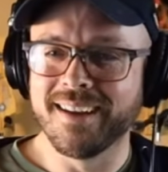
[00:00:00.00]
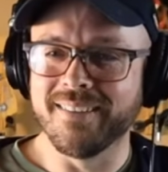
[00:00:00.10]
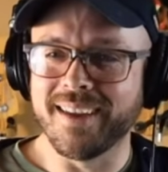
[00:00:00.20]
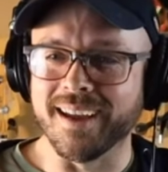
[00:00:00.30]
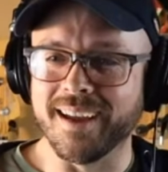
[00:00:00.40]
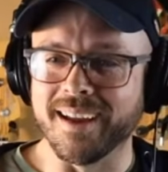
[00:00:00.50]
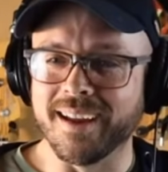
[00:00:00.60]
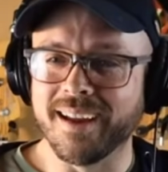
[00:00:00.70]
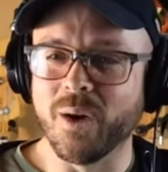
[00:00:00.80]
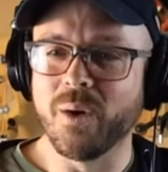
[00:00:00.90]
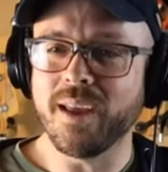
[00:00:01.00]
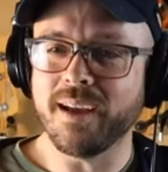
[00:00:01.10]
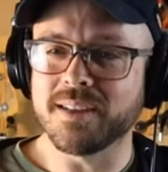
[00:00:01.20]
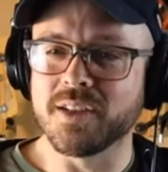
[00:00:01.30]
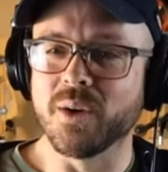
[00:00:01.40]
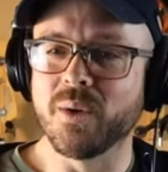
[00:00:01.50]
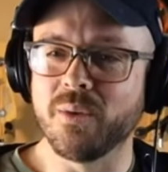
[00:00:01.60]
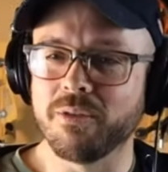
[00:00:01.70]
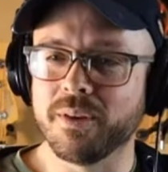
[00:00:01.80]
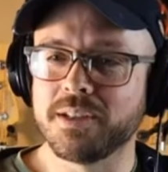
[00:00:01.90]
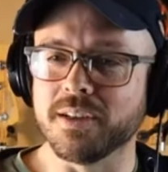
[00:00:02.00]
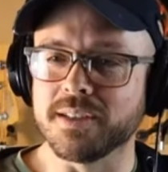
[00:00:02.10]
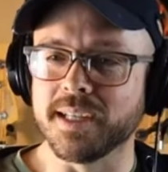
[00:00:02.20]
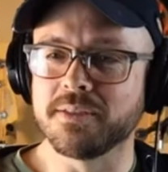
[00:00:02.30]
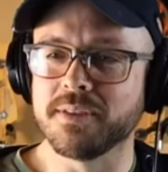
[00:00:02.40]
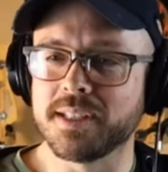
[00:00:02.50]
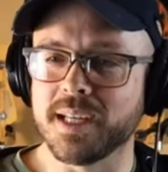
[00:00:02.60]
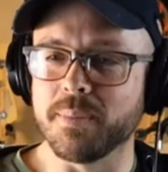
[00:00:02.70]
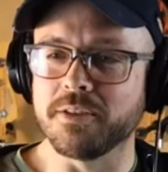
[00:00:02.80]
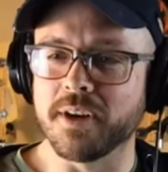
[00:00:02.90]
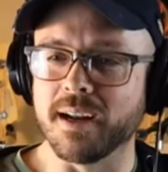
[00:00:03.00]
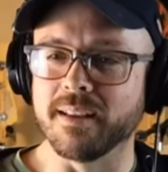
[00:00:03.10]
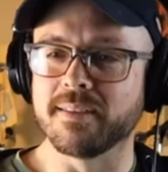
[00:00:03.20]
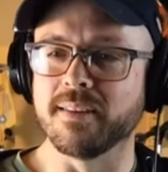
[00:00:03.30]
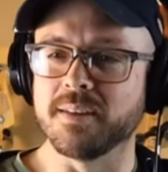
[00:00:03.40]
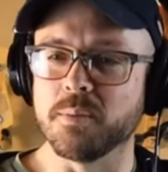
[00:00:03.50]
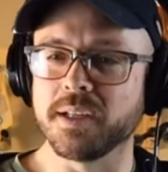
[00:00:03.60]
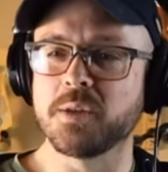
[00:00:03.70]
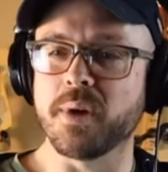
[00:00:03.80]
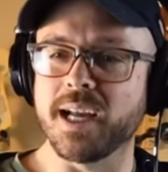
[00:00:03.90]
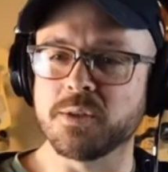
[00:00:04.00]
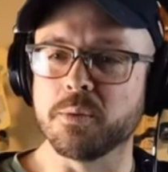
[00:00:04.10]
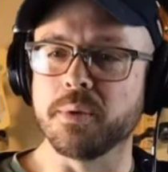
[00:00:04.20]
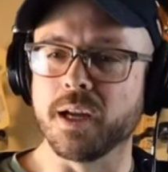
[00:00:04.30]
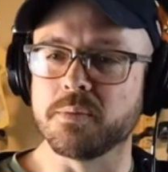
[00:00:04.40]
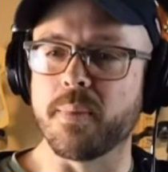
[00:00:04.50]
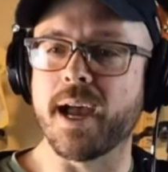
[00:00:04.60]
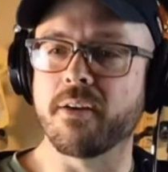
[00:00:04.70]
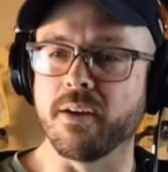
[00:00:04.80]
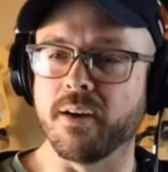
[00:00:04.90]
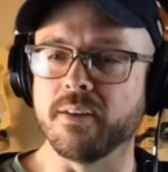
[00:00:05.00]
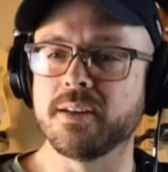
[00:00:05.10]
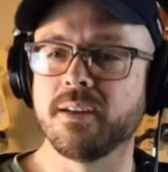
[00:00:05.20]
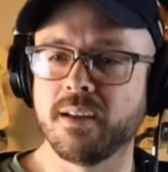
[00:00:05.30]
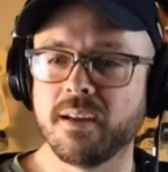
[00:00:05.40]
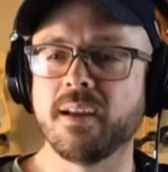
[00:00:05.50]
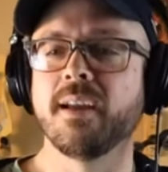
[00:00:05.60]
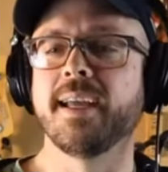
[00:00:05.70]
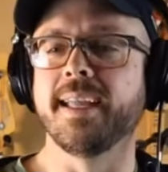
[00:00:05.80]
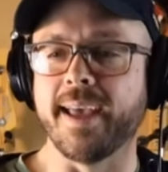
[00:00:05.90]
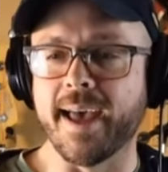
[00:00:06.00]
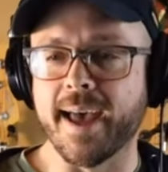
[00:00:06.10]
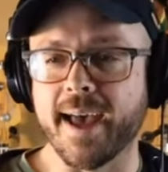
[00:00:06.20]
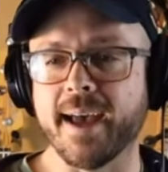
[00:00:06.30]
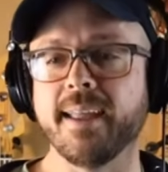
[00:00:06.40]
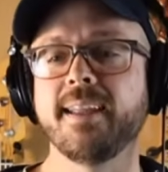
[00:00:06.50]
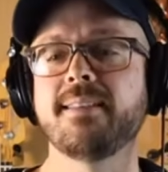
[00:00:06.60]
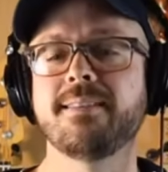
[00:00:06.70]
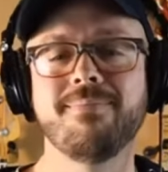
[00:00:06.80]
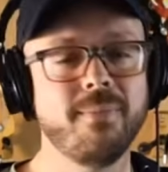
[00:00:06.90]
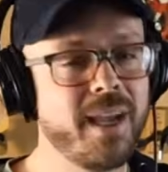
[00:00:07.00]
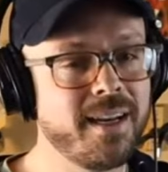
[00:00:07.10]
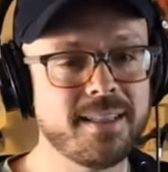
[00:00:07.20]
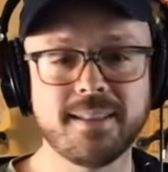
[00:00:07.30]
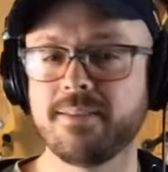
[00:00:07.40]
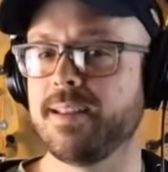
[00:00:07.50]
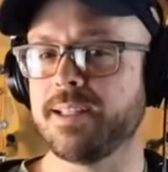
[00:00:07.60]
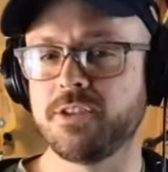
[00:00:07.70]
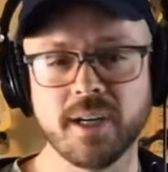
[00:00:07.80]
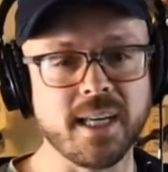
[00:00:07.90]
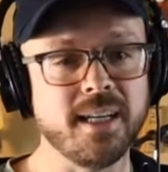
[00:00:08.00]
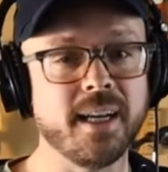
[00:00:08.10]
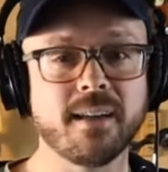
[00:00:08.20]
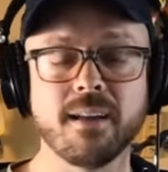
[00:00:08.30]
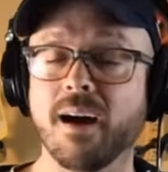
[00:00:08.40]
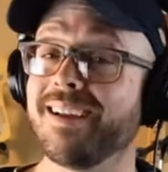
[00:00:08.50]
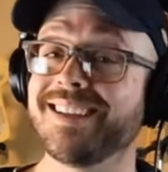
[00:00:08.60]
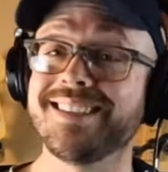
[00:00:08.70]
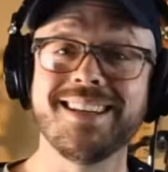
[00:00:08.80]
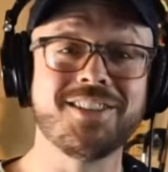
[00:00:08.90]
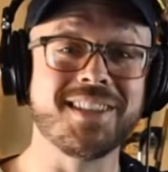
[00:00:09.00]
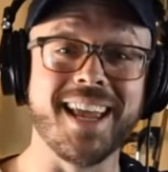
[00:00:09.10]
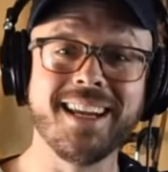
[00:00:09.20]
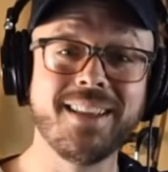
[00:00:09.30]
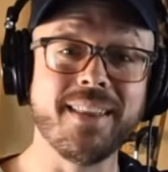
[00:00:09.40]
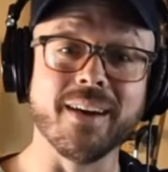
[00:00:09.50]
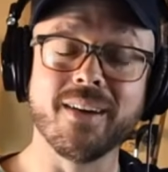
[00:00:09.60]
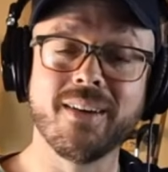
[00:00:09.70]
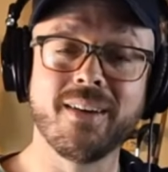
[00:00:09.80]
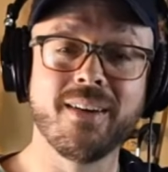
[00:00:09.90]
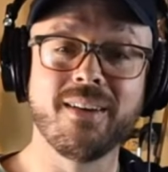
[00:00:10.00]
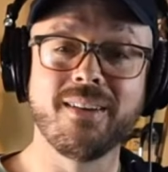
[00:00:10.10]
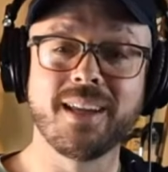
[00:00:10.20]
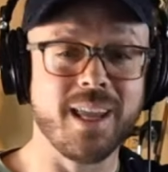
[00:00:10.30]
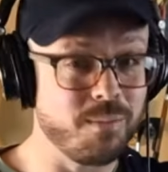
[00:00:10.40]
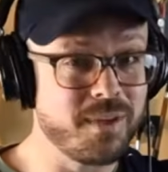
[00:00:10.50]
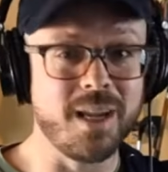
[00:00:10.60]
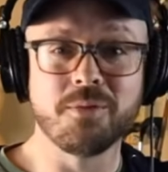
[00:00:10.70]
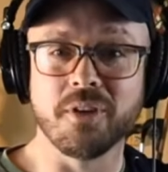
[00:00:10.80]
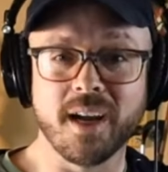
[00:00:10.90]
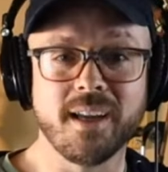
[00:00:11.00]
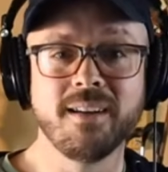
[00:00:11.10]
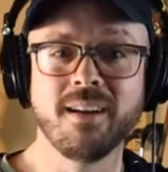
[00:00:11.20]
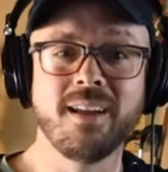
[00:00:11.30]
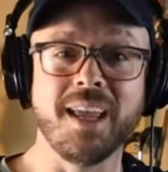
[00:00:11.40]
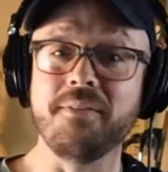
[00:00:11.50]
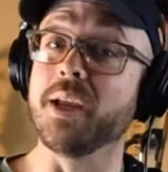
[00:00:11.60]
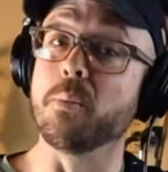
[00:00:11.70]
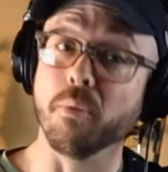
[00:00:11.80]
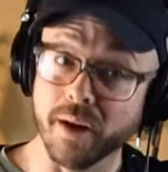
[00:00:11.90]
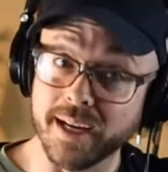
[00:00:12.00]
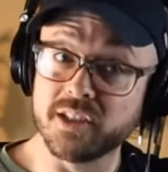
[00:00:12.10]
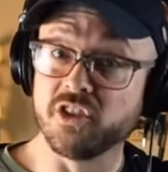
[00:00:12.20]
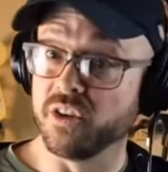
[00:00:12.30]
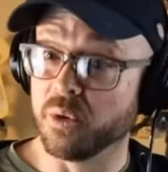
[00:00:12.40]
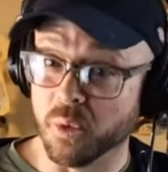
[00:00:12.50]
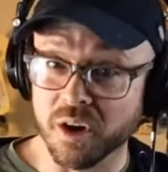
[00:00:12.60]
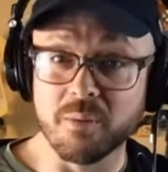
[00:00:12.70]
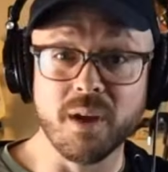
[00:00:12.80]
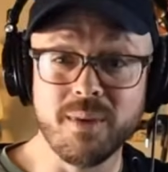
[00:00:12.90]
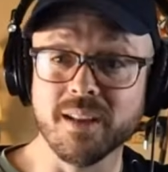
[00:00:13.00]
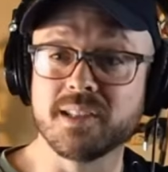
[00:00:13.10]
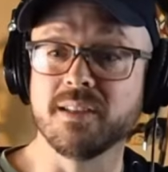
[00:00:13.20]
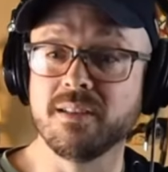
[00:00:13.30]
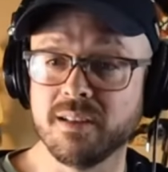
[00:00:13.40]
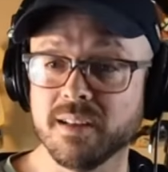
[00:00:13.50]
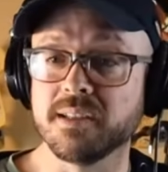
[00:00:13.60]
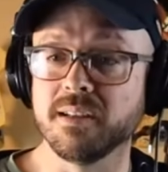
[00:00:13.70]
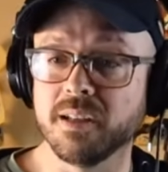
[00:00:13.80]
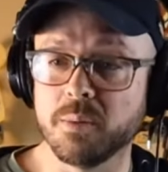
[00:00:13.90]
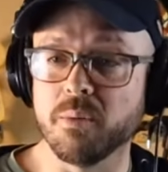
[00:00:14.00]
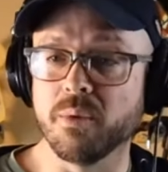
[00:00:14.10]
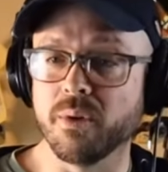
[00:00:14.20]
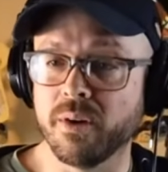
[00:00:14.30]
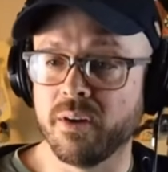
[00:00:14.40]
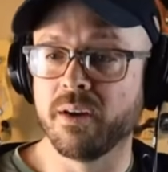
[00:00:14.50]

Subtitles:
Okay. Oh yeah, so Floyd Shirts, thanks for the tip. I try to listen as much as possible. It becomes background. Yeah, it's tricky, Nick. All I can say is just hang in there. Keep trying. If you get breaks during work, maybe listen a little bit more.